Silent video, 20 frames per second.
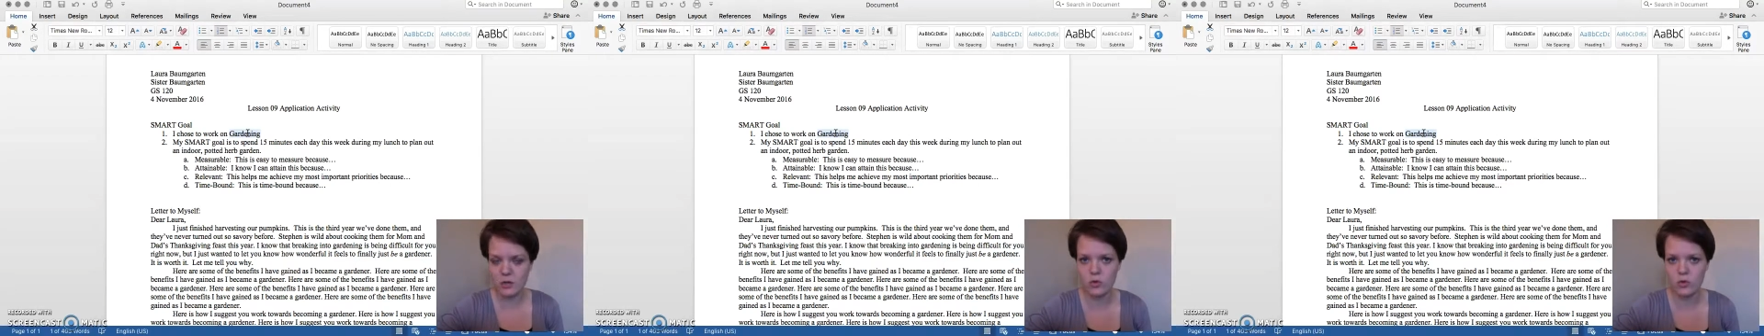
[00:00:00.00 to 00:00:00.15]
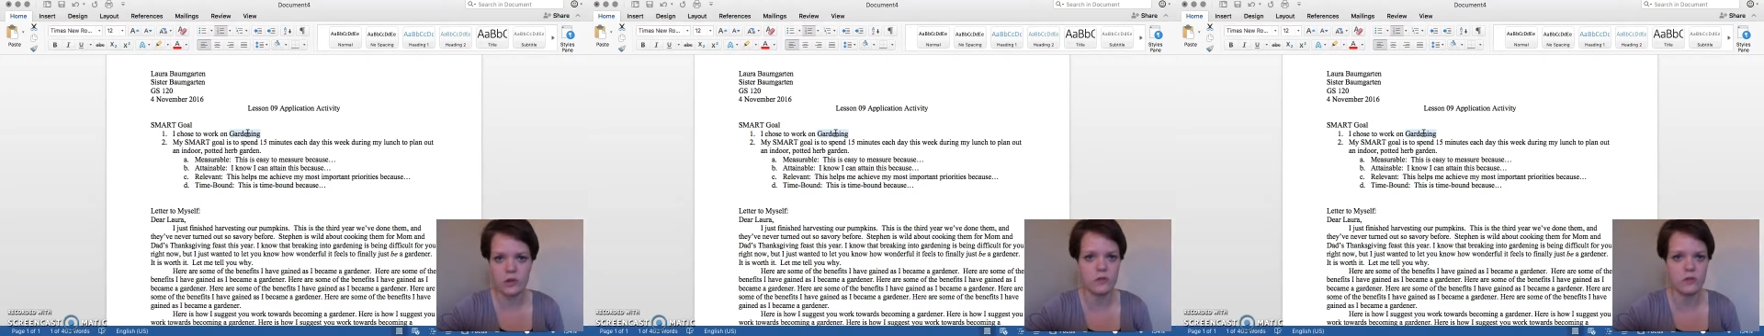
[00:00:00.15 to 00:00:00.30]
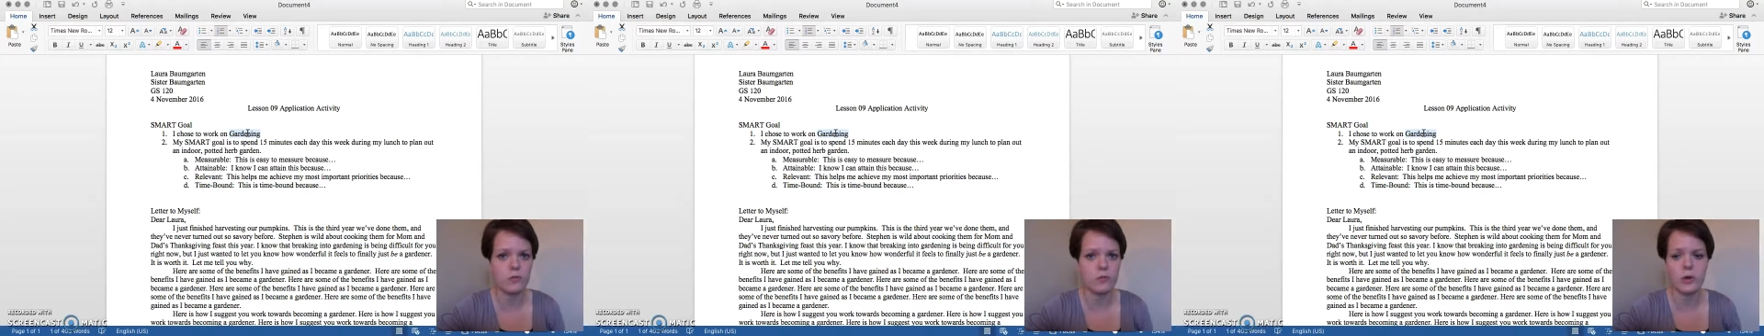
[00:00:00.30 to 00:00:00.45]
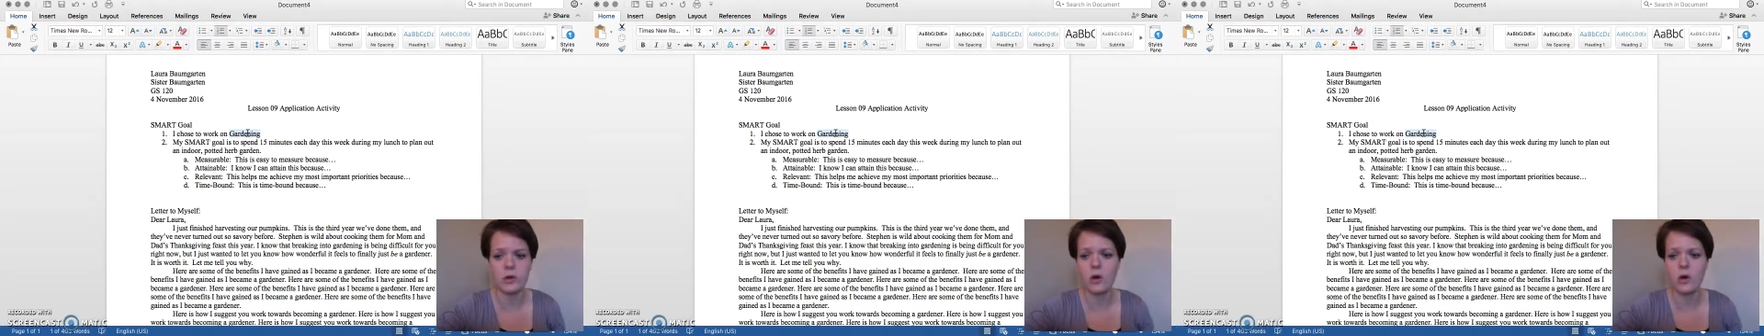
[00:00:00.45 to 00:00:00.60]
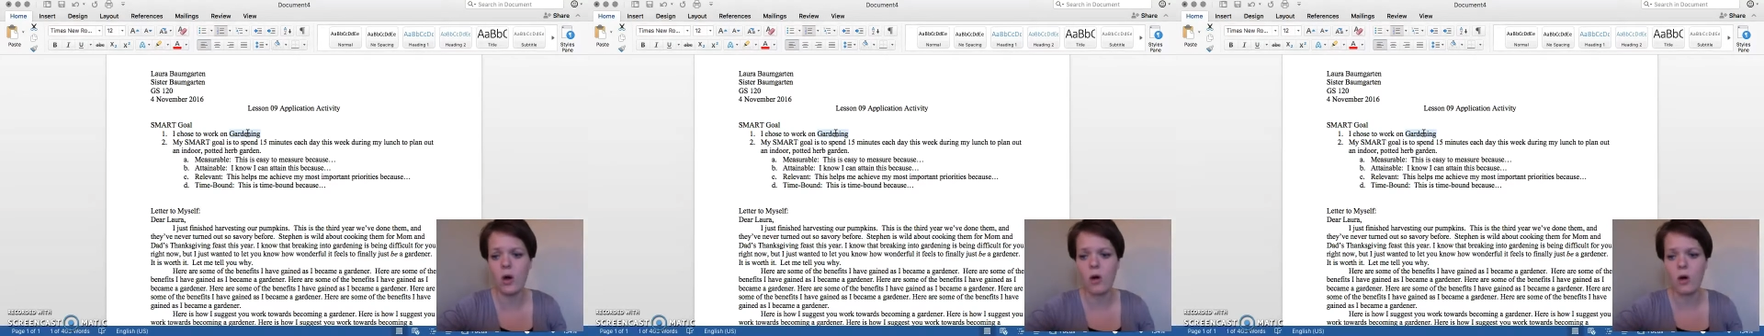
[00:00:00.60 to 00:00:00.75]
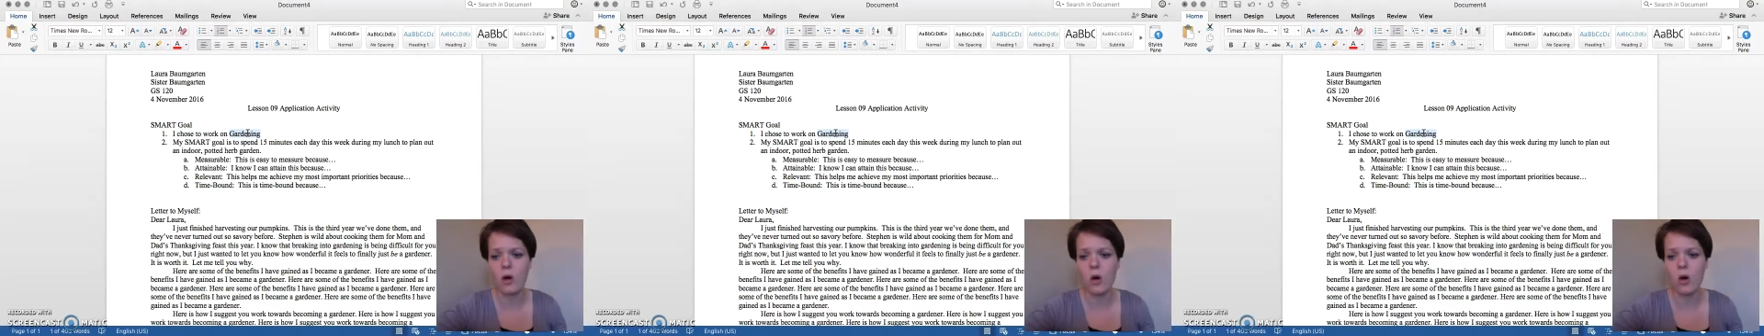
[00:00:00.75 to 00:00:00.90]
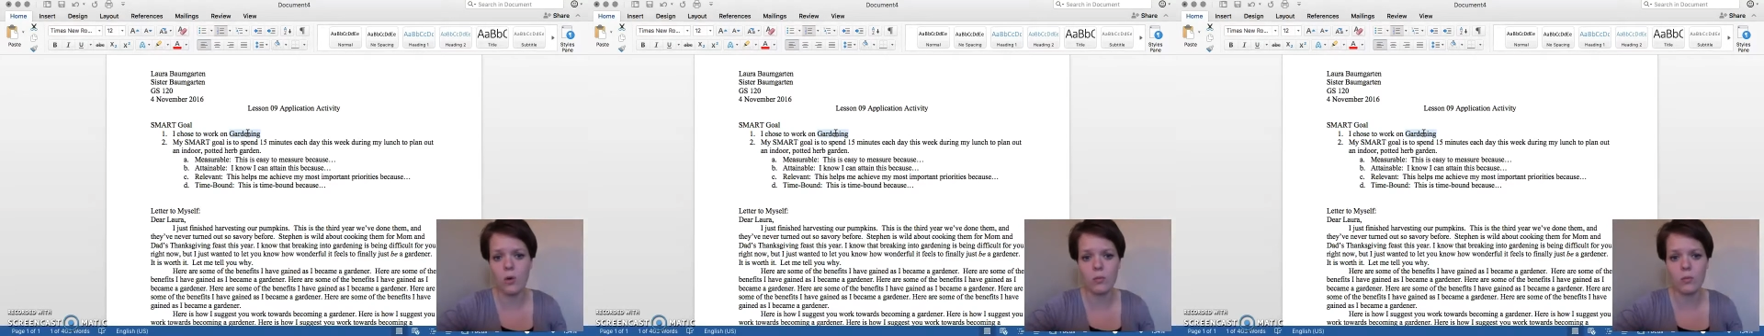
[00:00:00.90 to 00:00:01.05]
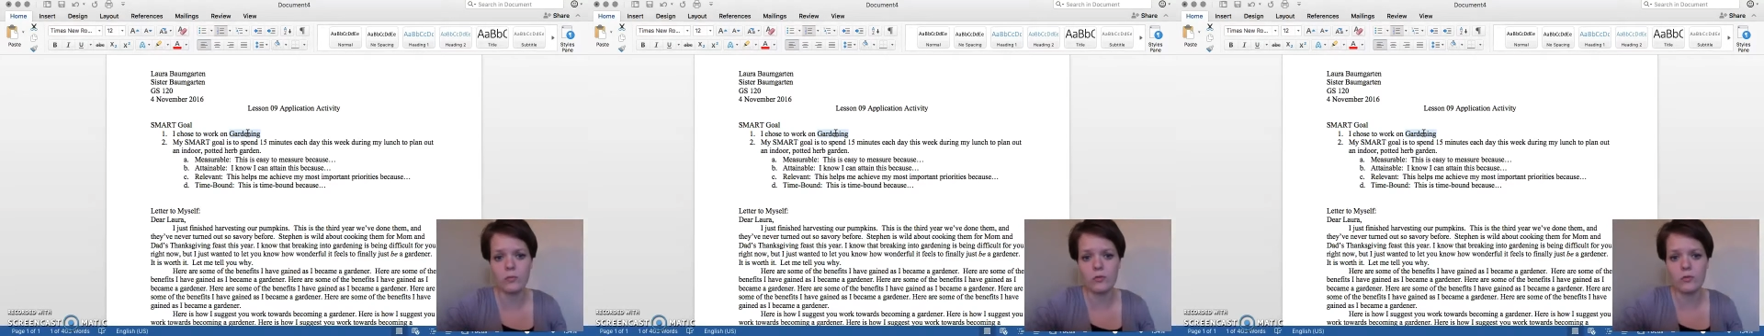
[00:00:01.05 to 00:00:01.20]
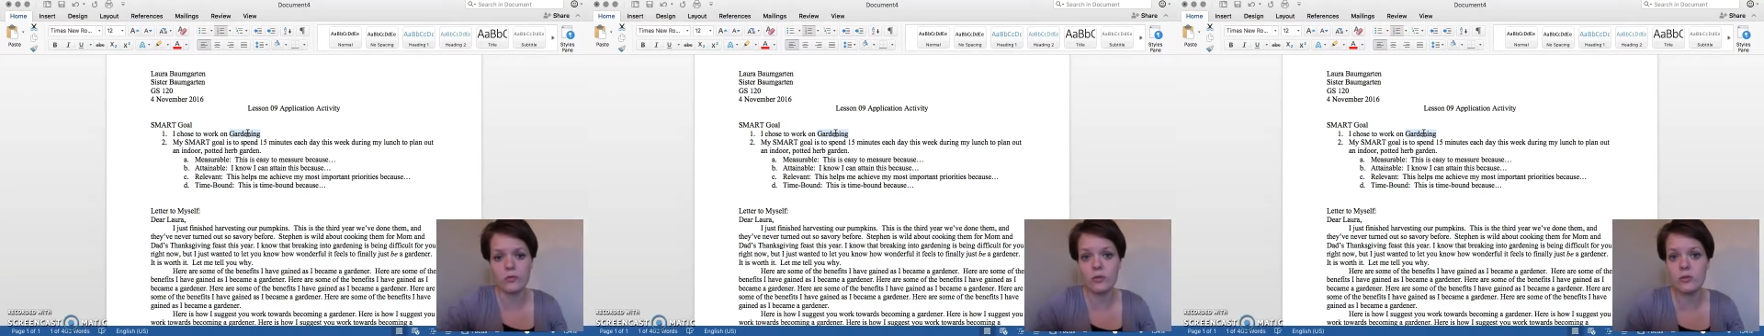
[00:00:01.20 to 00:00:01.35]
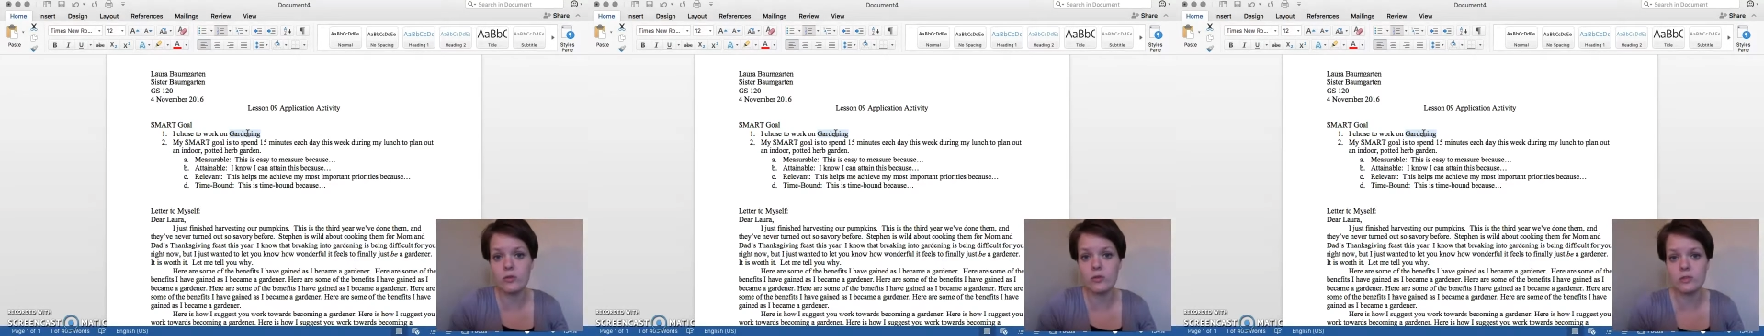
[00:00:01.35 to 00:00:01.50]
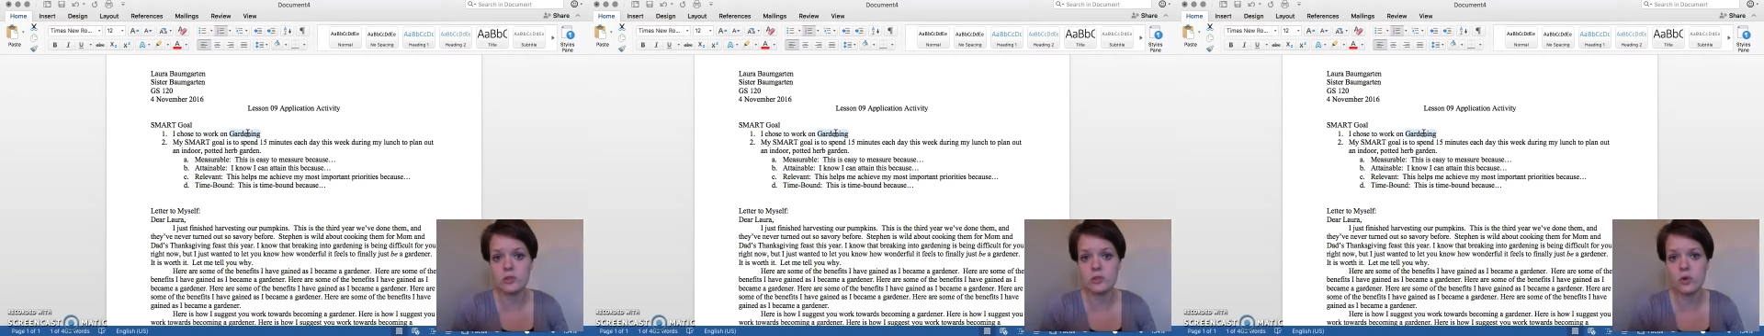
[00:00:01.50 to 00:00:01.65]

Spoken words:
You could have put home food